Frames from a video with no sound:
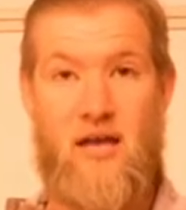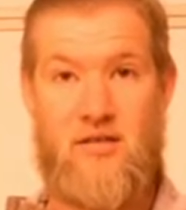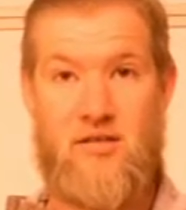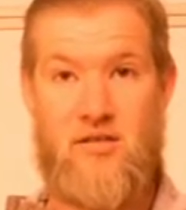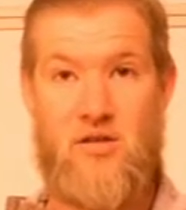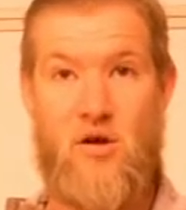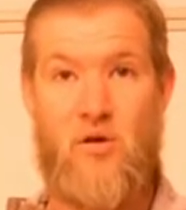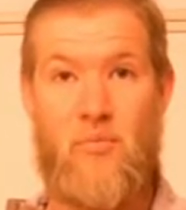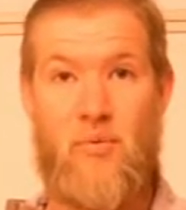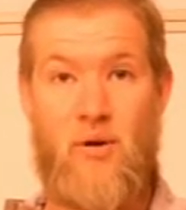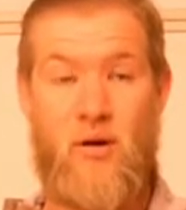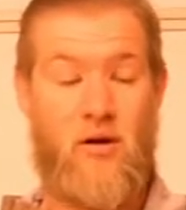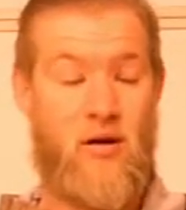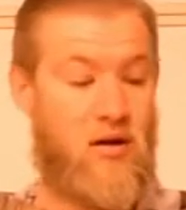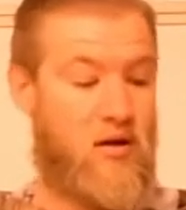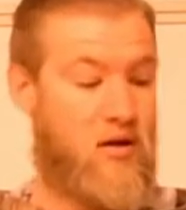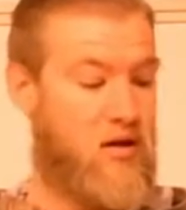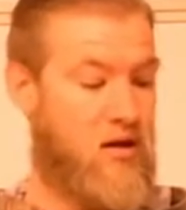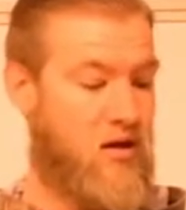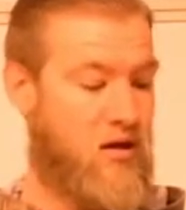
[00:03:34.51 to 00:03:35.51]

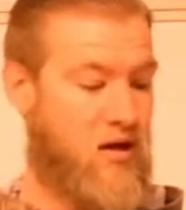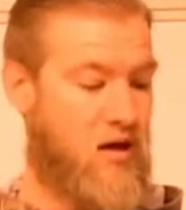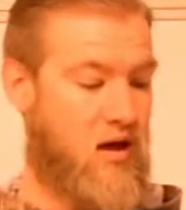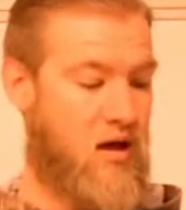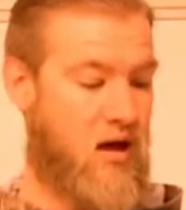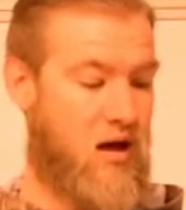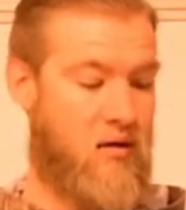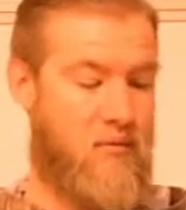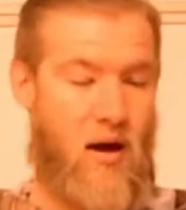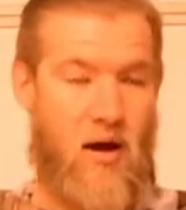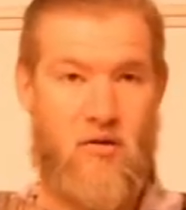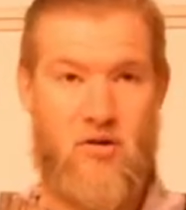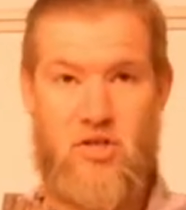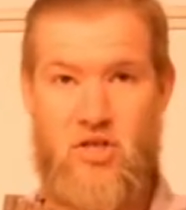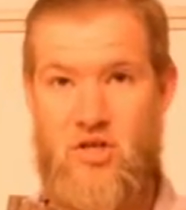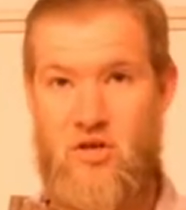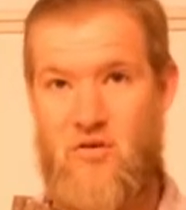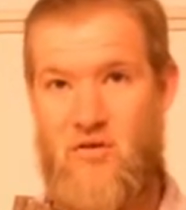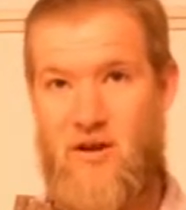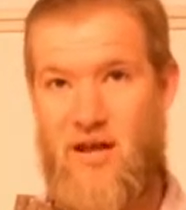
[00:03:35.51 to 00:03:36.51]
Snowbird, I was
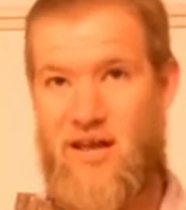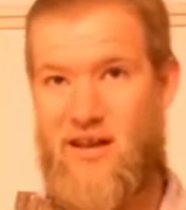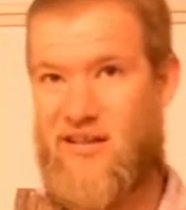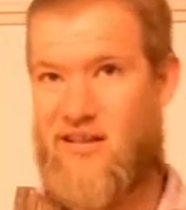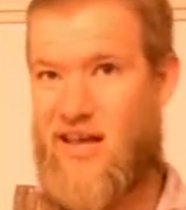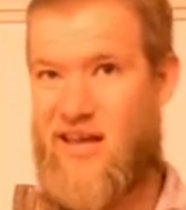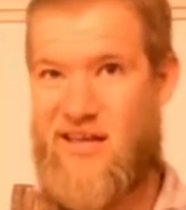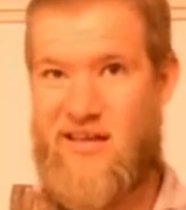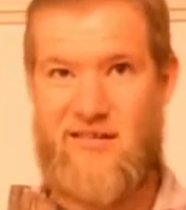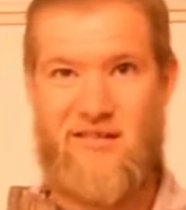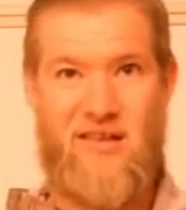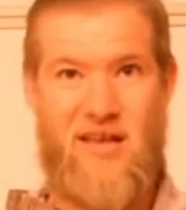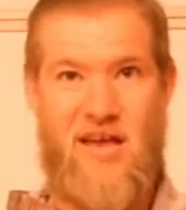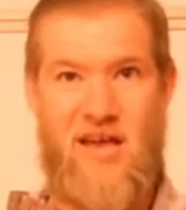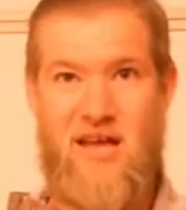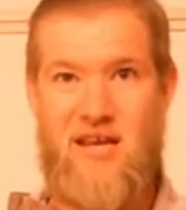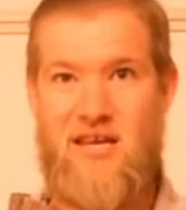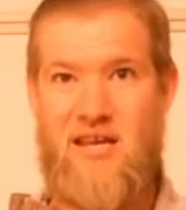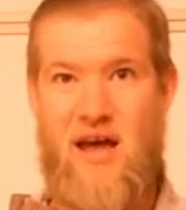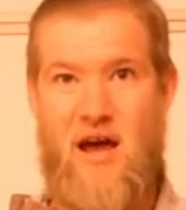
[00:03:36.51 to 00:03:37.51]
shooting at like a
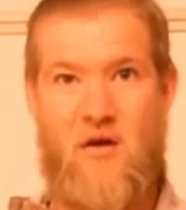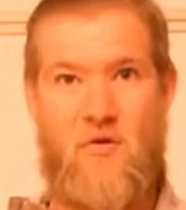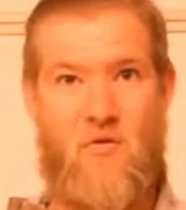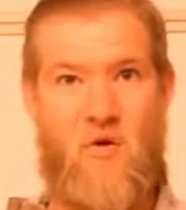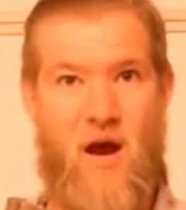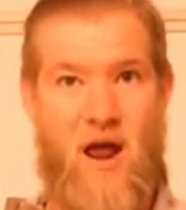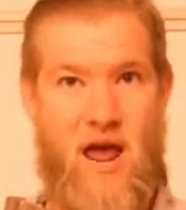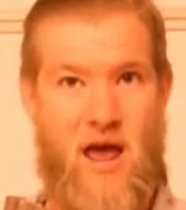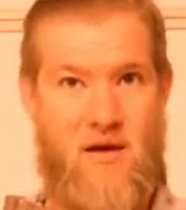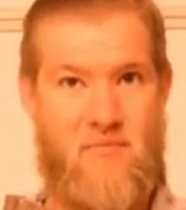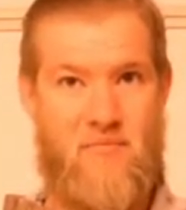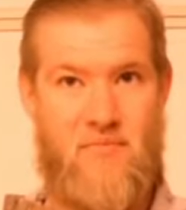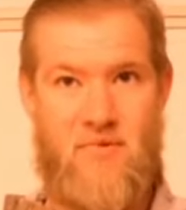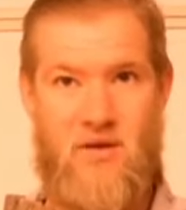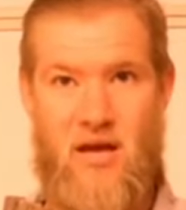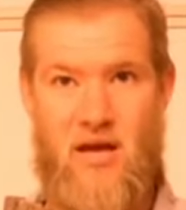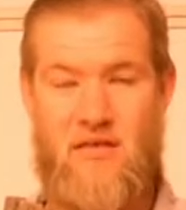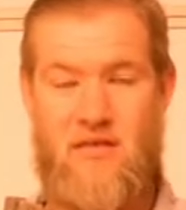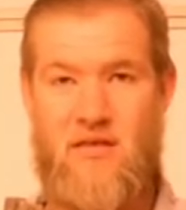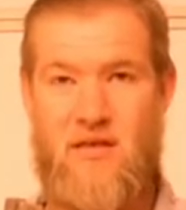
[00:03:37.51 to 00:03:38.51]
laying down ram,
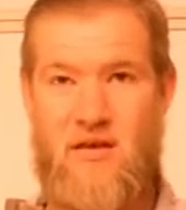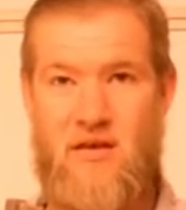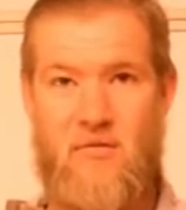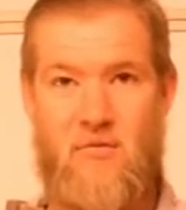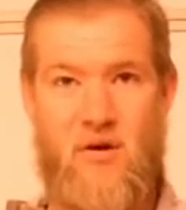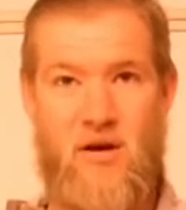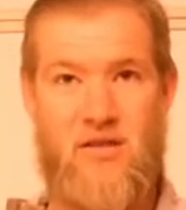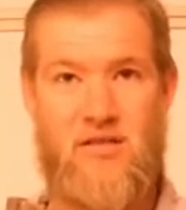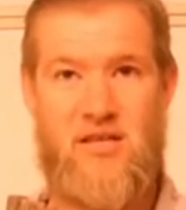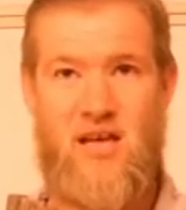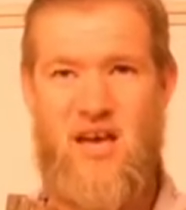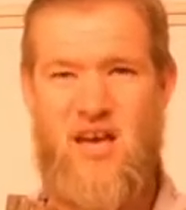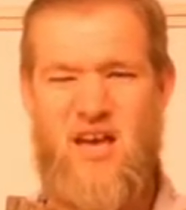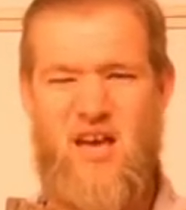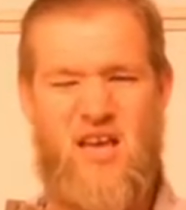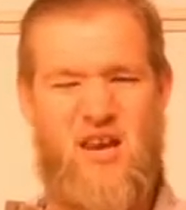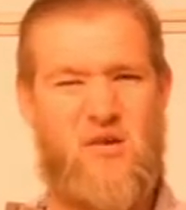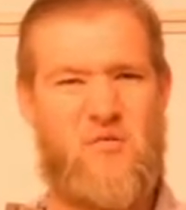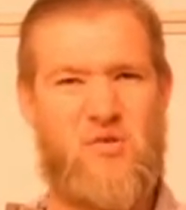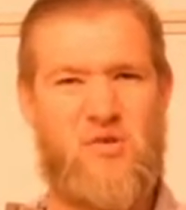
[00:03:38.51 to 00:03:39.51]
I think it was,
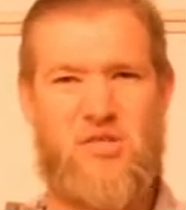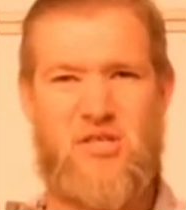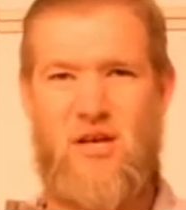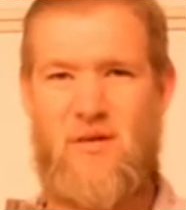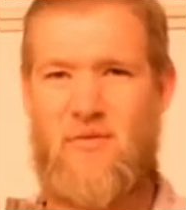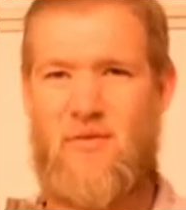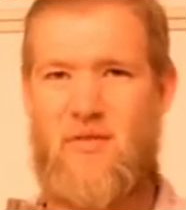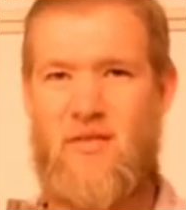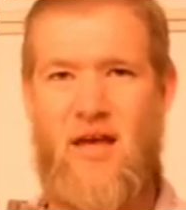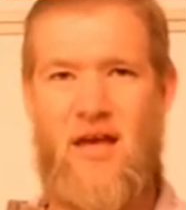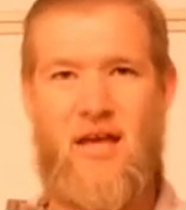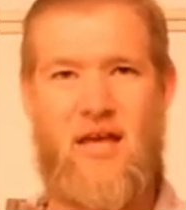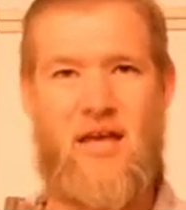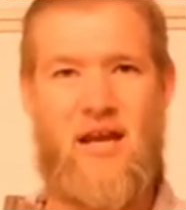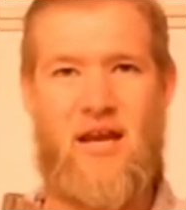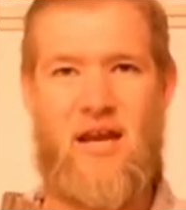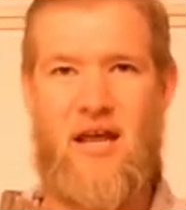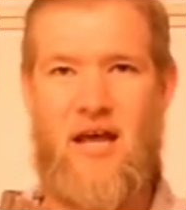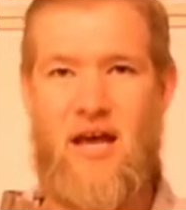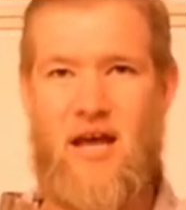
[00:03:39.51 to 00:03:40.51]
and it was something like
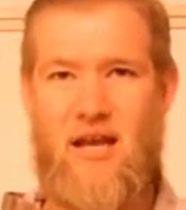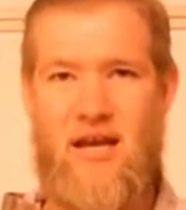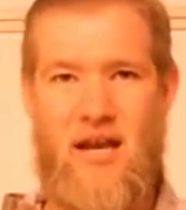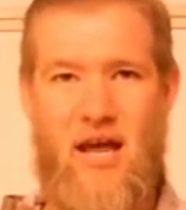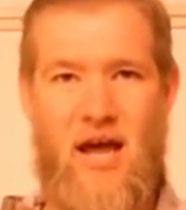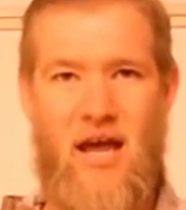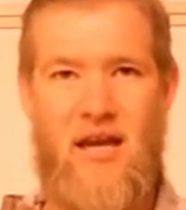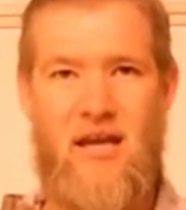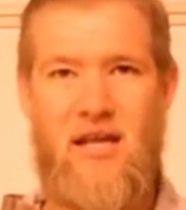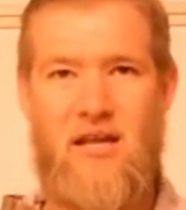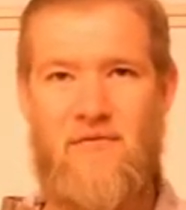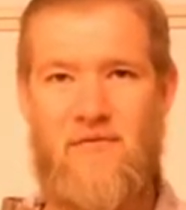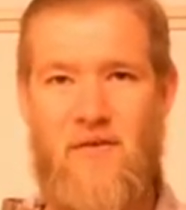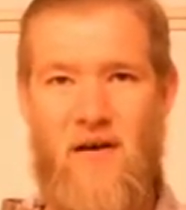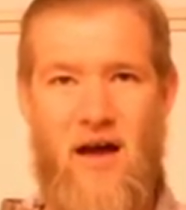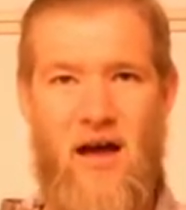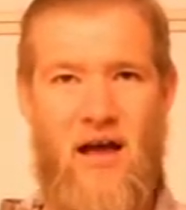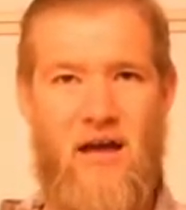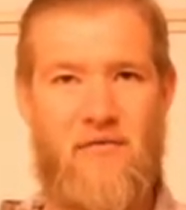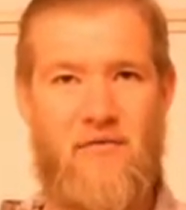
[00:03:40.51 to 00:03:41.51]
a
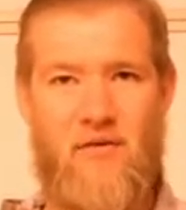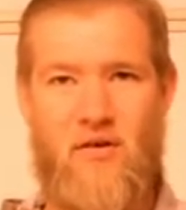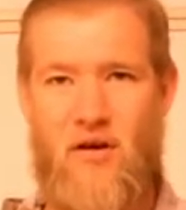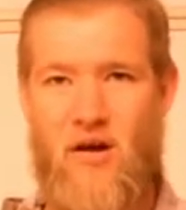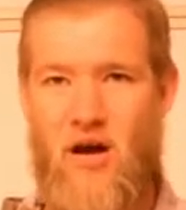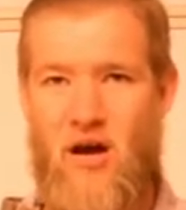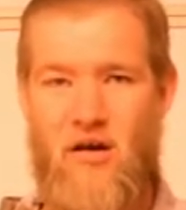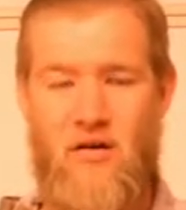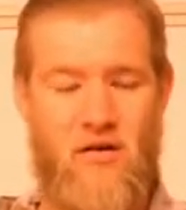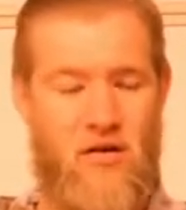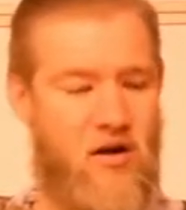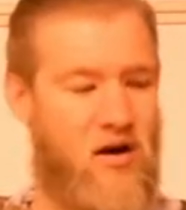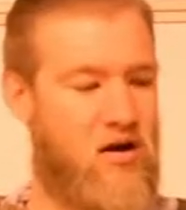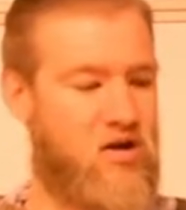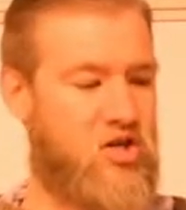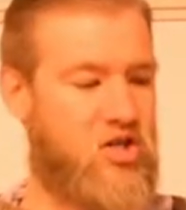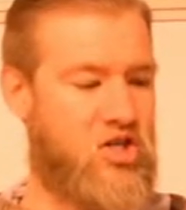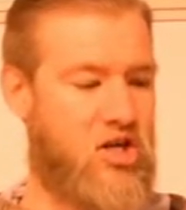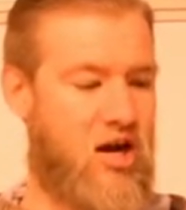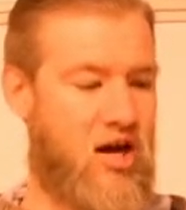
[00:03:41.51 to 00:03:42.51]
95 or 100
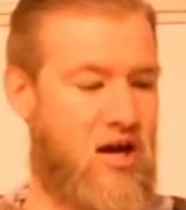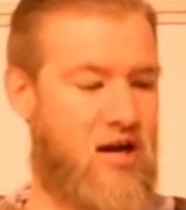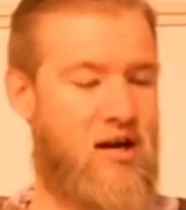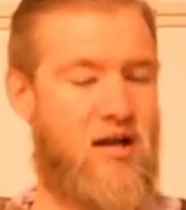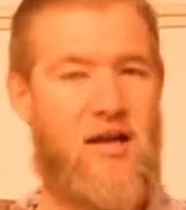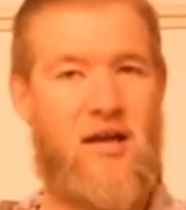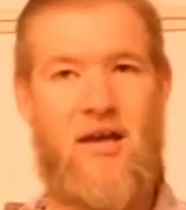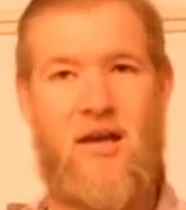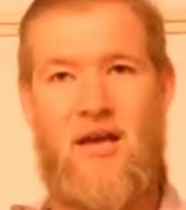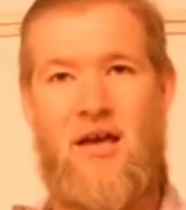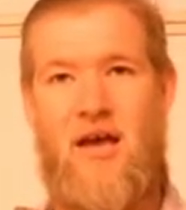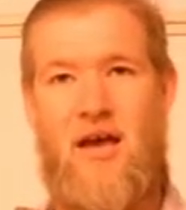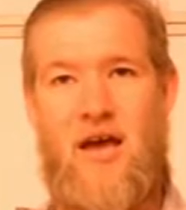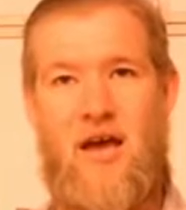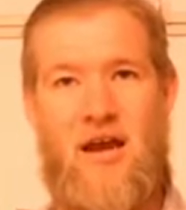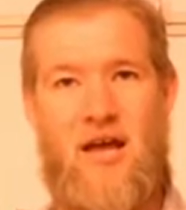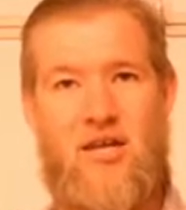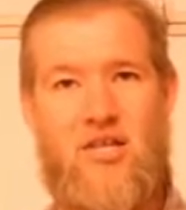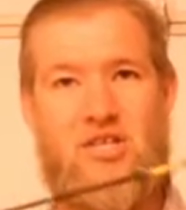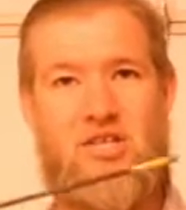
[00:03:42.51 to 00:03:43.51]
yard shot,
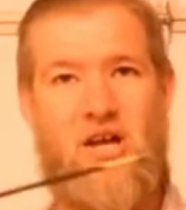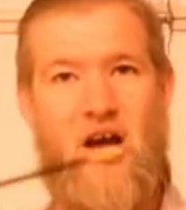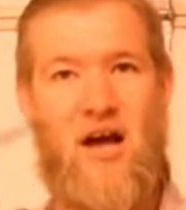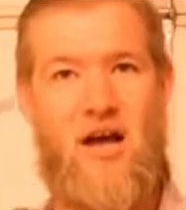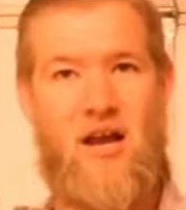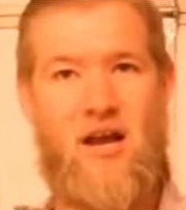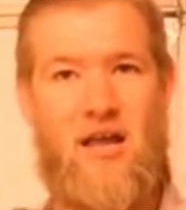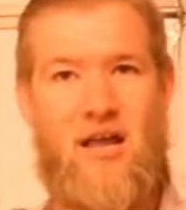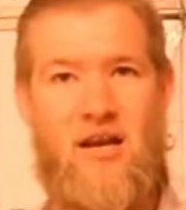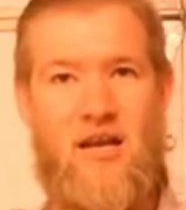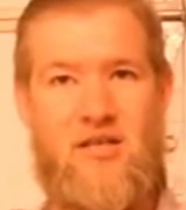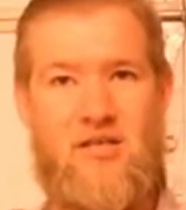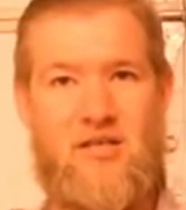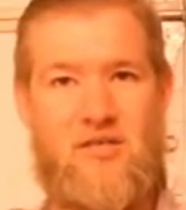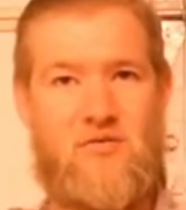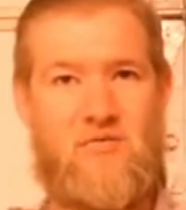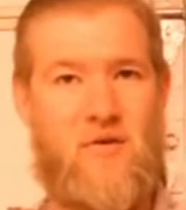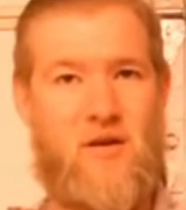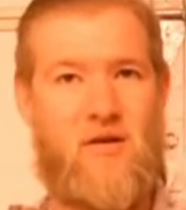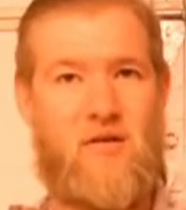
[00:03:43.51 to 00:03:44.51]
and I shot and it
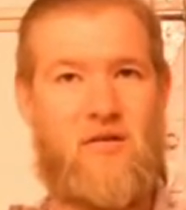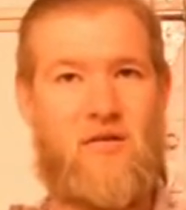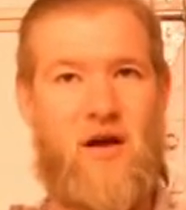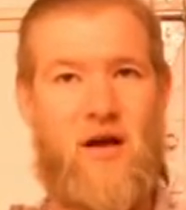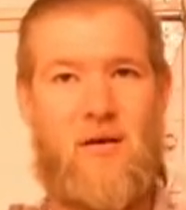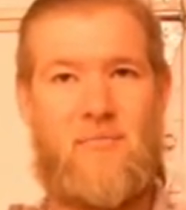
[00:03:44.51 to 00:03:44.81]
just went,